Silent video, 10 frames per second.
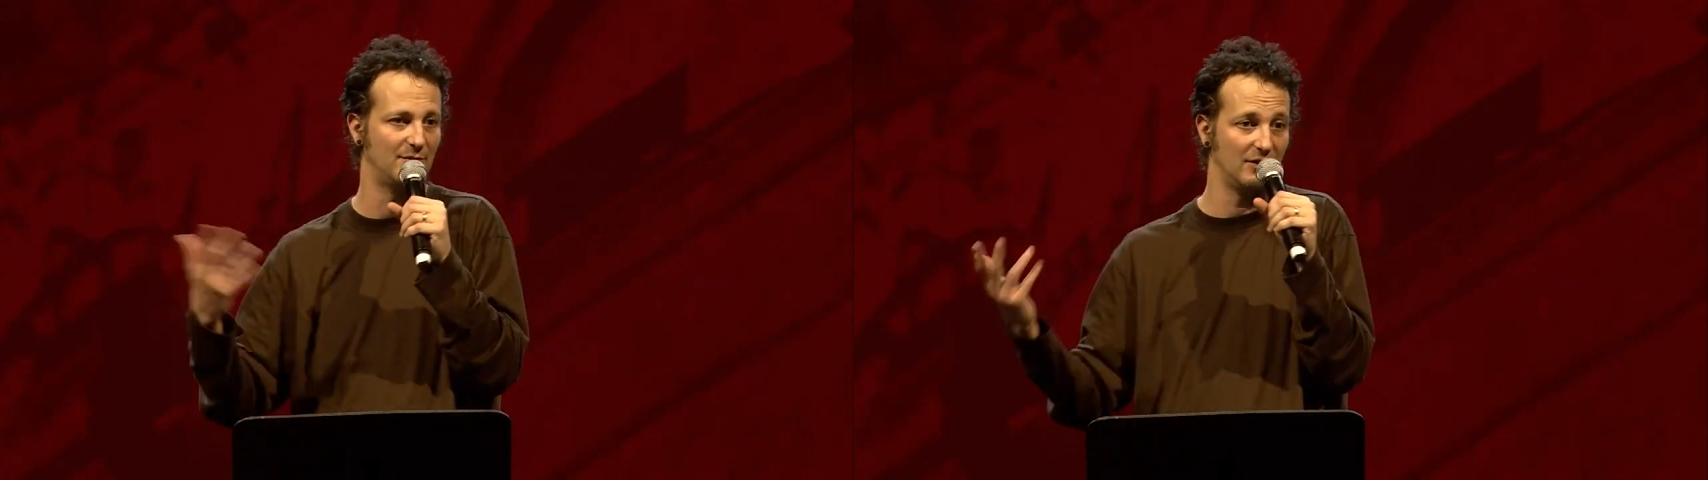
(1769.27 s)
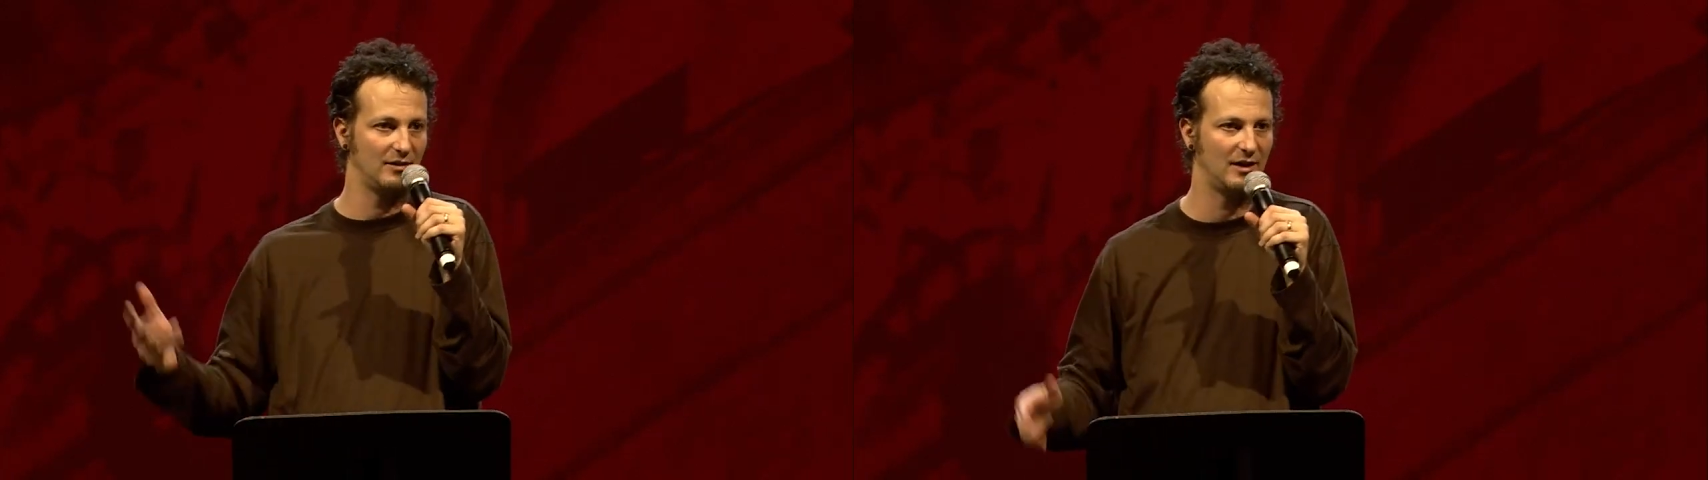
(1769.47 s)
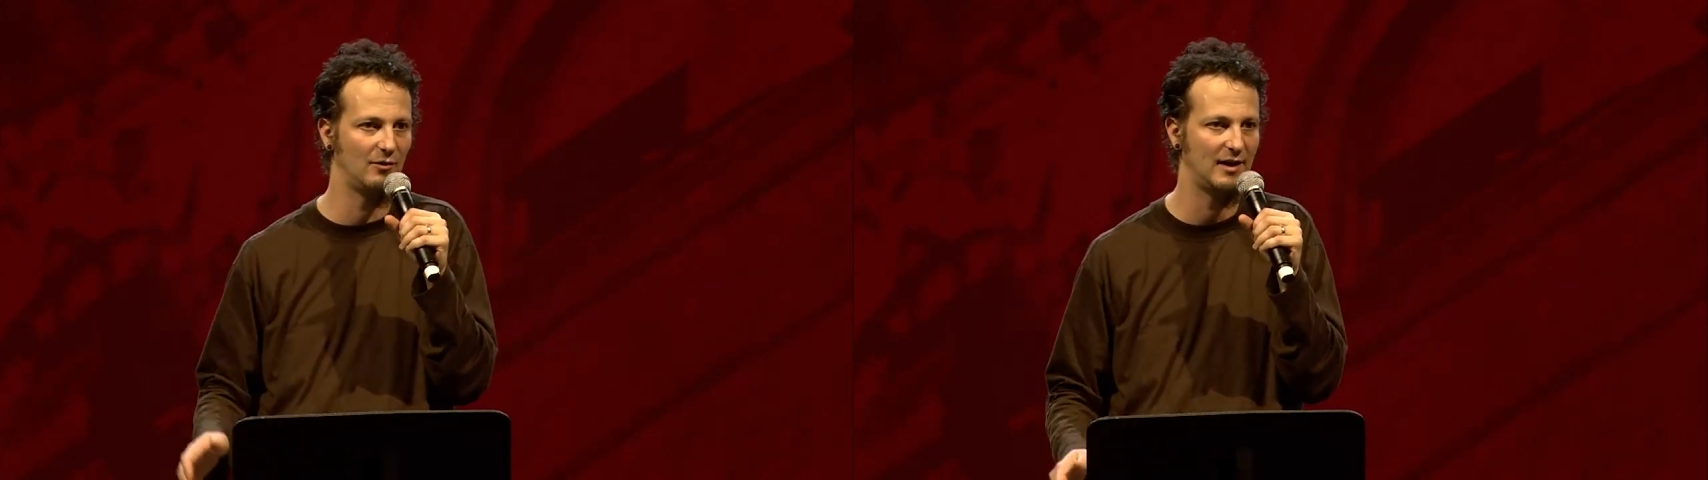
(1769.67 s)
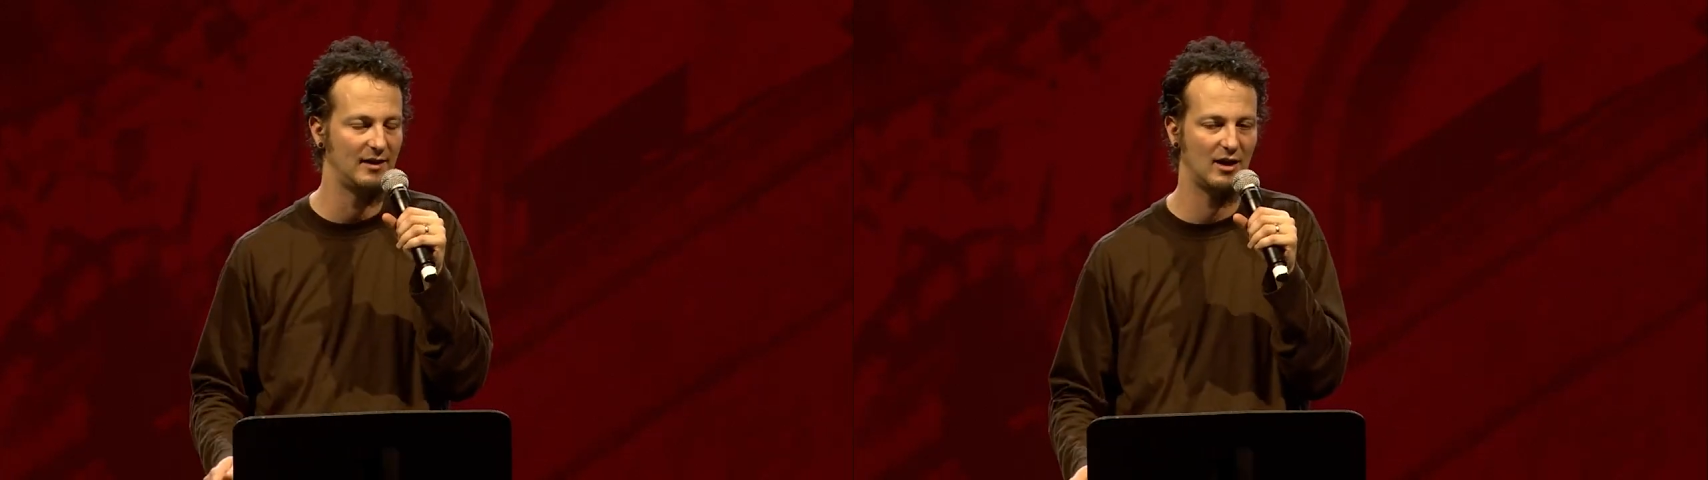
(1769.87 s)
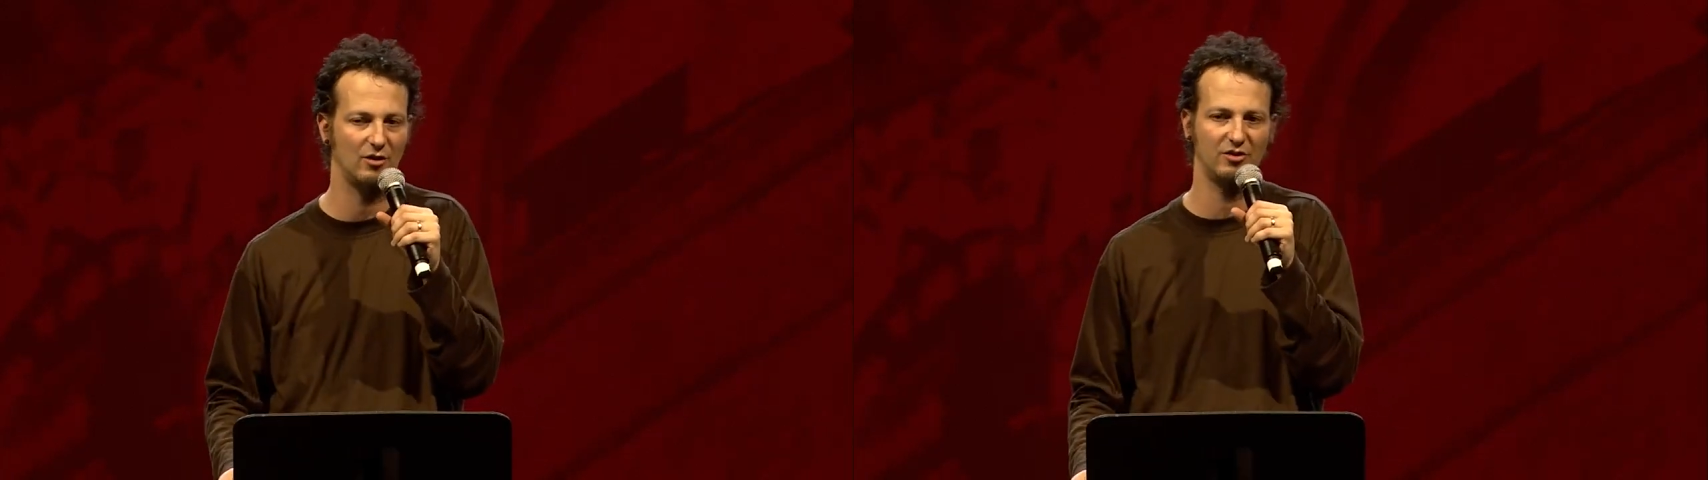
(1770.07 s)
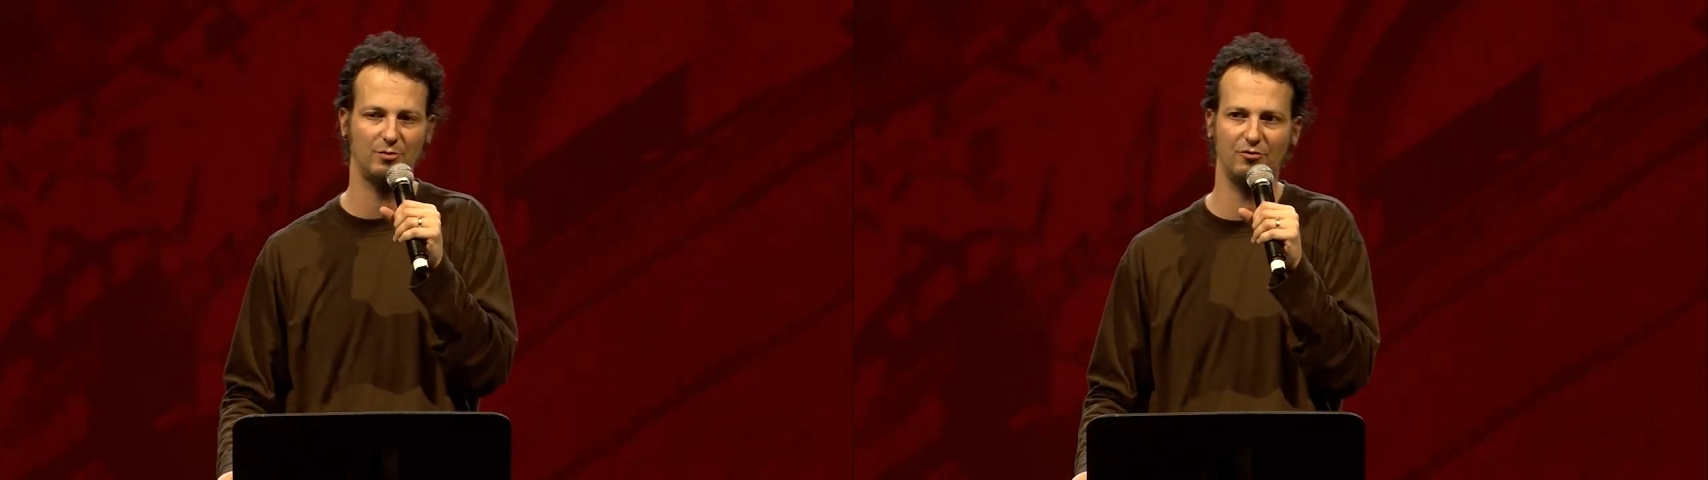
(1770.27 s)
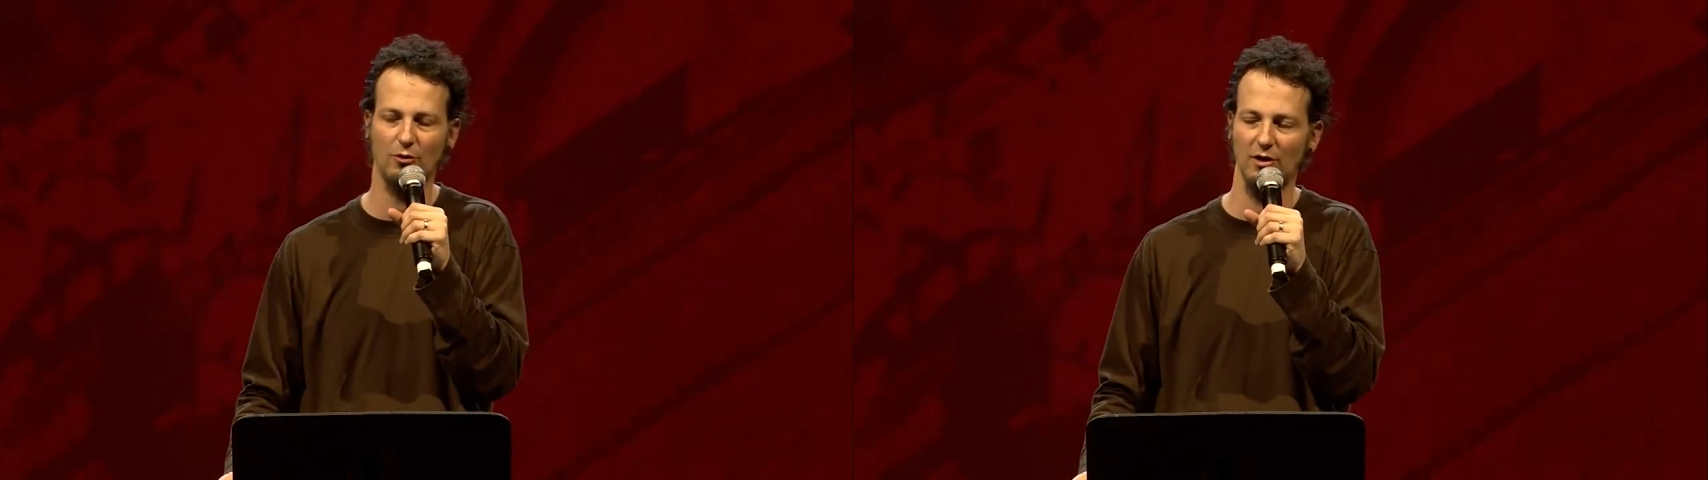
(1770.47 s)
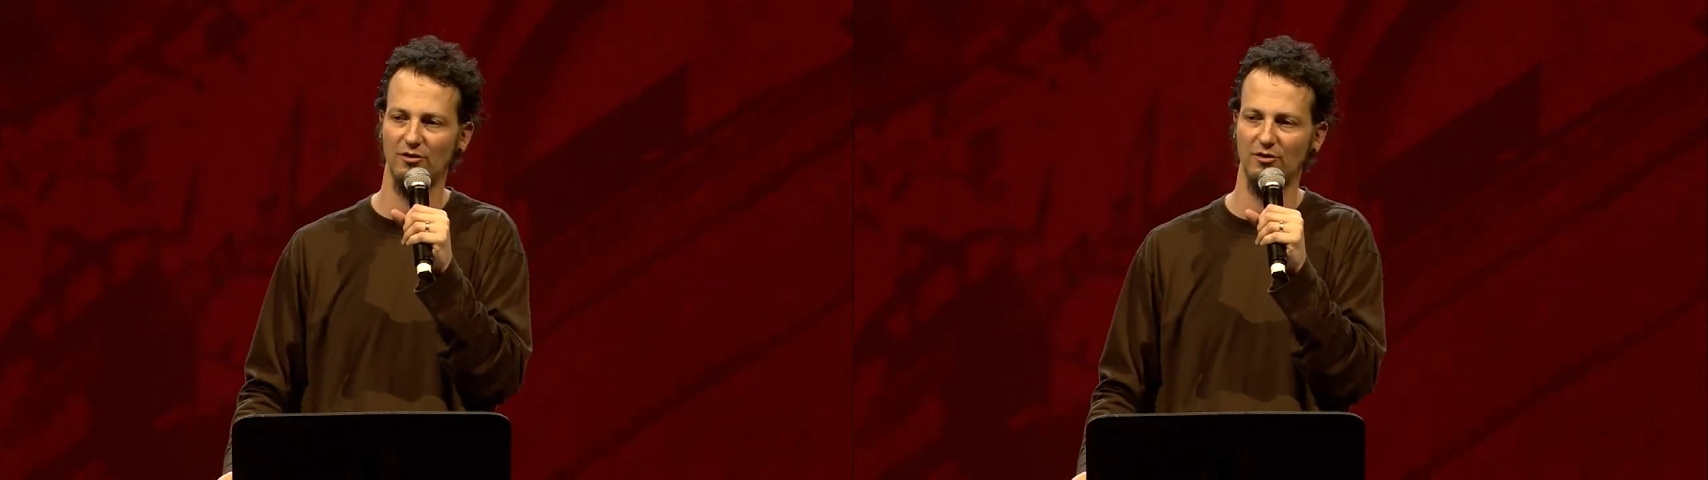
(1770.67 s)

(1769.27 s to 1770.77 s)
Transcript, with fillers: but you know we didn't notice before.